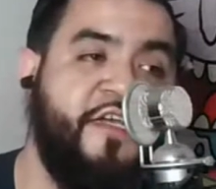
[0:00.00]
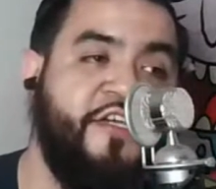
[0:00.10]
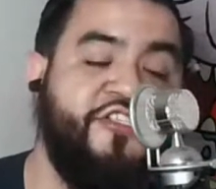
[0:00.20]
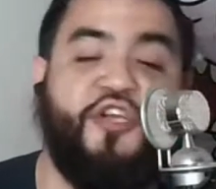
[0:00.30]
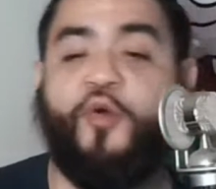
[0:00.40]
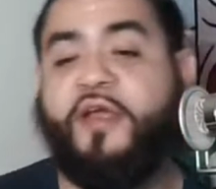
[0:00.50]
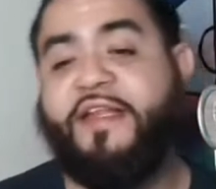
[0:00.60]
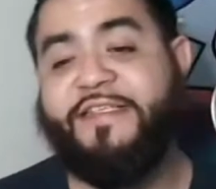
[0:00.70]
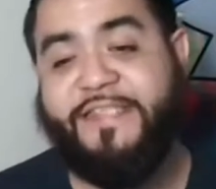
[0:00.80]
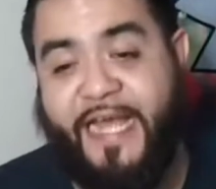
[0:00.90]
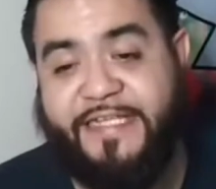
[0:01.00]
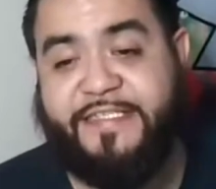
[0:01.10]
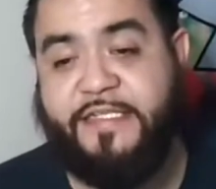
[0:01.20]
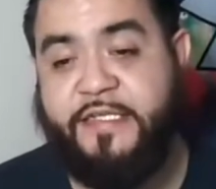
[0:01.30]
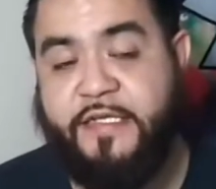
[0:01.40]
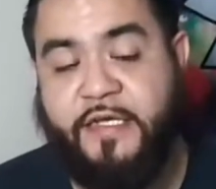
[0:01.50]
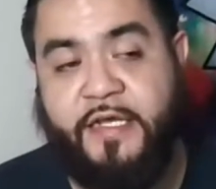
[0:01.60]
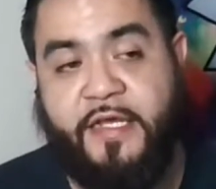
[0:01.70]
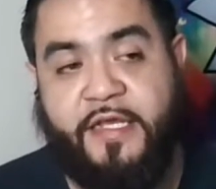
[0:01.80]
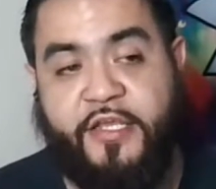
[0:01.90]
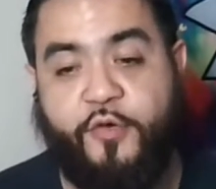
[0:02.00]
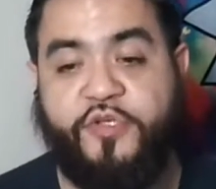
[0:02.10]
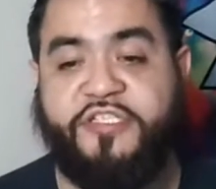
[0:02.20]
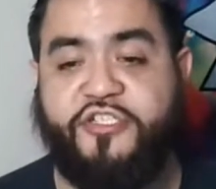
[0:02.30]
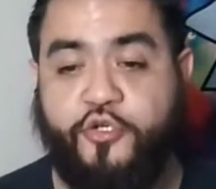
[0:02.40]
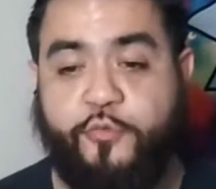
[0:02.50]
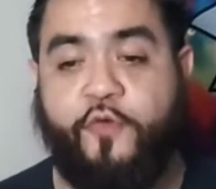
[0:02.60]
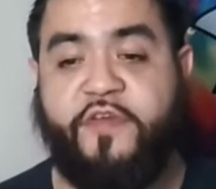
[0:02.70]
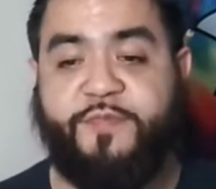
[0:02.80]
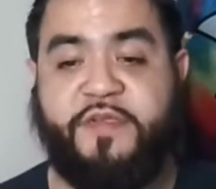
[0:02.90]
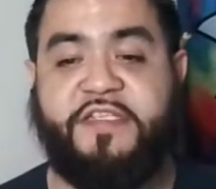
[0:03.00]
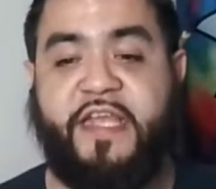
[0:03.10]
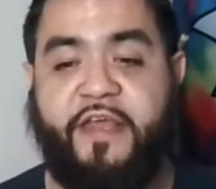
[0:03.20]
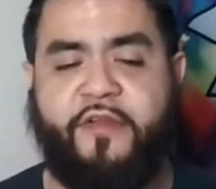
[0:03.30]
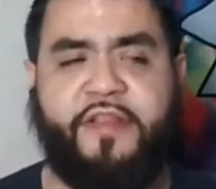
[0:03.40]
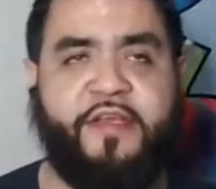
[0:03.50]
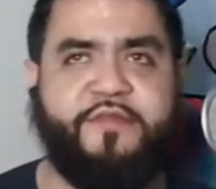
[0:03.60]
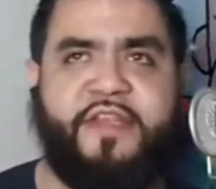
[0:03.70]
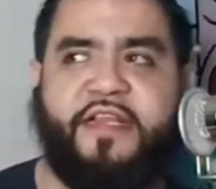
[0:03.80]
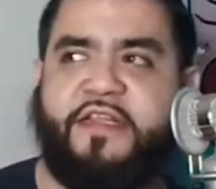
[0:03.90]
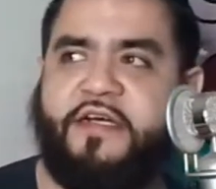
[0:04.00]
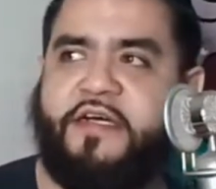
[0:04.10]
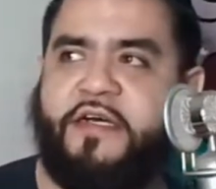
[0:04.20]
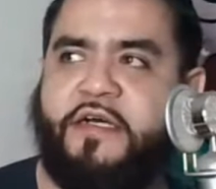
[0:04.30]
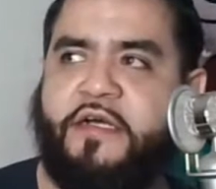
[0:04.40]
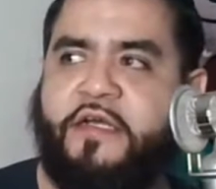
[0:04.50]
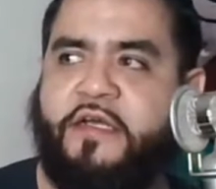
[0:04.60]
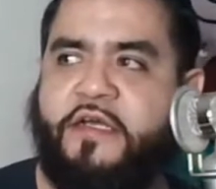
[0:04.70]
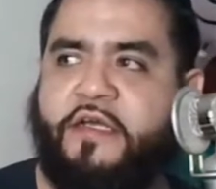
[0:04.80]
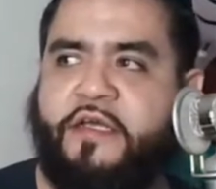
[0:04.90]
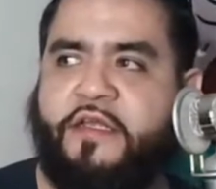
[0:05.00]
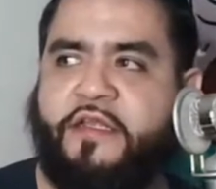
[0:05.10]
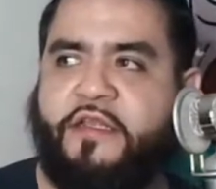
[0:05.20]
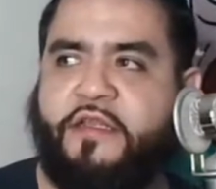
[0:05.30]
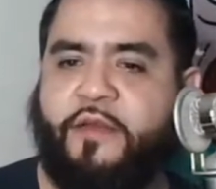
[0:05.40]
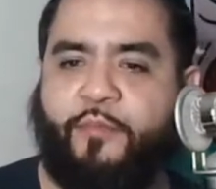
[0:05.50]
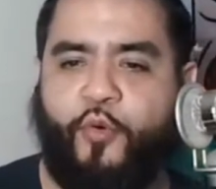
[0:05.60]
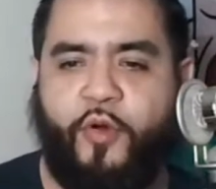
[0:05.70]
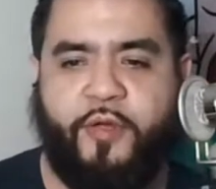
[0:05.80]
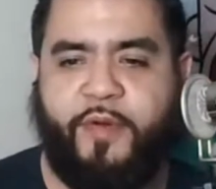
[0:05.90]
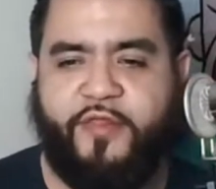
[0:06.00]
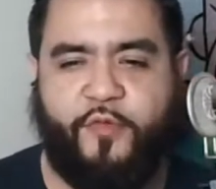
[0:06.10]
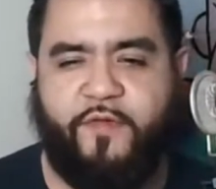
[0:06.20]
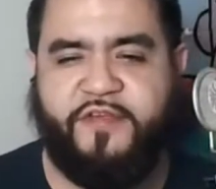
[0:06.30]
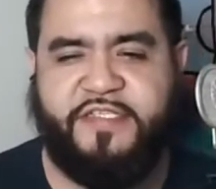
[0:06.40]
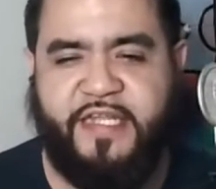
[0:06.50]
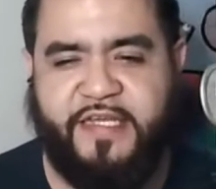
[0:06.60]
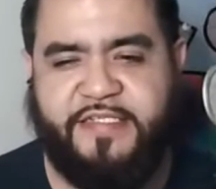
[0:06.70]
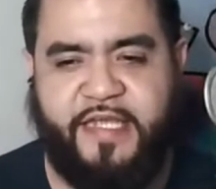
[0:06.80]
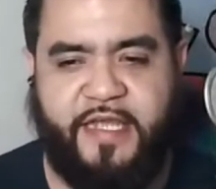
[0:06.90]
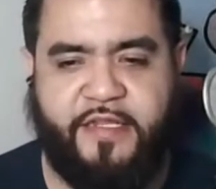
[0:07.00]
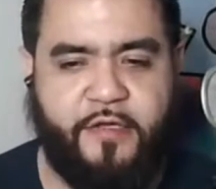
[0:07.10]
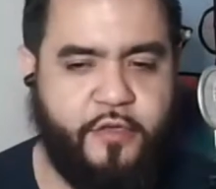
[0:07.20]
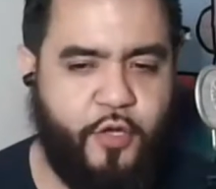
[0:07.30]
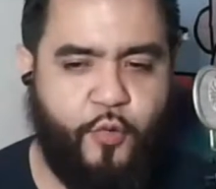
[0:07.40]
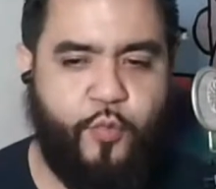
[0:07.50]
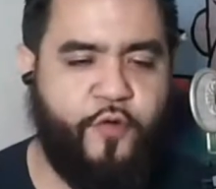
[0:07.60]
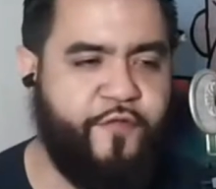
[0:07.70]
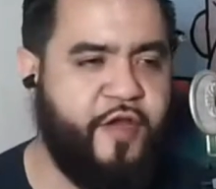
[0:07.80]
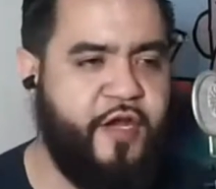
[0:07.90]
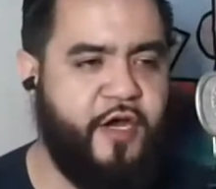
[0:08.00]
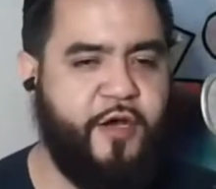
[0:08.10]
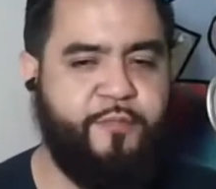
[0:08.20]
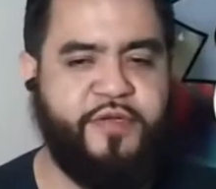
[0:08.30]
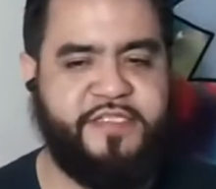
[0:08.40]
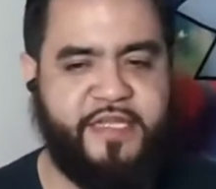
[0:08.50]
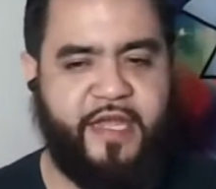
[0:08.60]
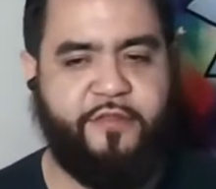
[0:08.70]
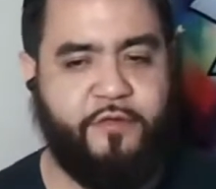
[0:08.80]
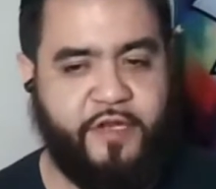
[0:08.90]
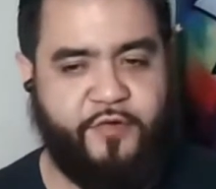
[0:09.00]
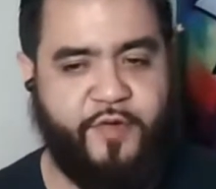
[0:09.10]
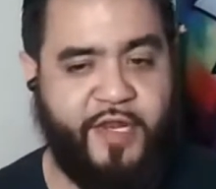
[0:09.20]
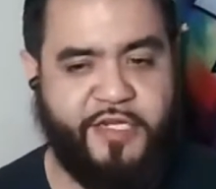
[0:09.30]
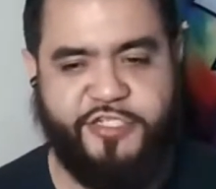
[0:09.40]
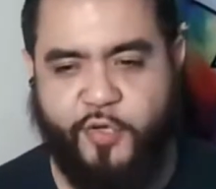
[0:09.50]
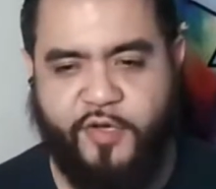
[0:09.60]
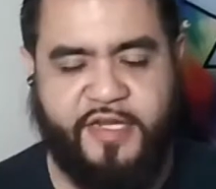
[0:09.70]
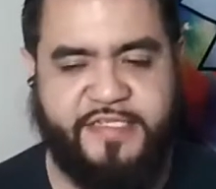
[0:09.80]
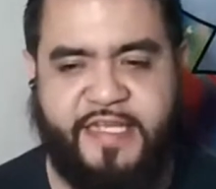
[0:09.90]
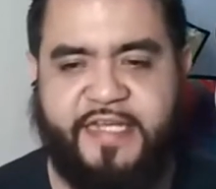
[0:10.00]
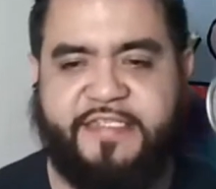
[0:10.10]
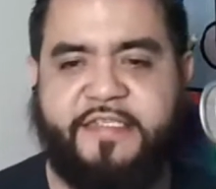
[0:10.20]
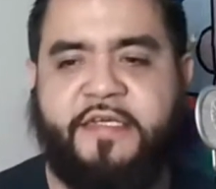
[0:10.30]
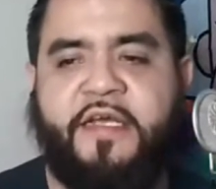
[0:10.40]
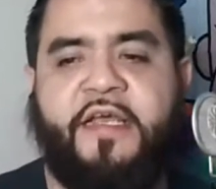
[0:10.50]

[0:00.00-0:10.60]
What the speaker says: Shogun Assassin, which is 2 movies put together. I think it was like the Boy by the River Styx and the Lone Wolf and Cub put together, and they created Shogun Assassin.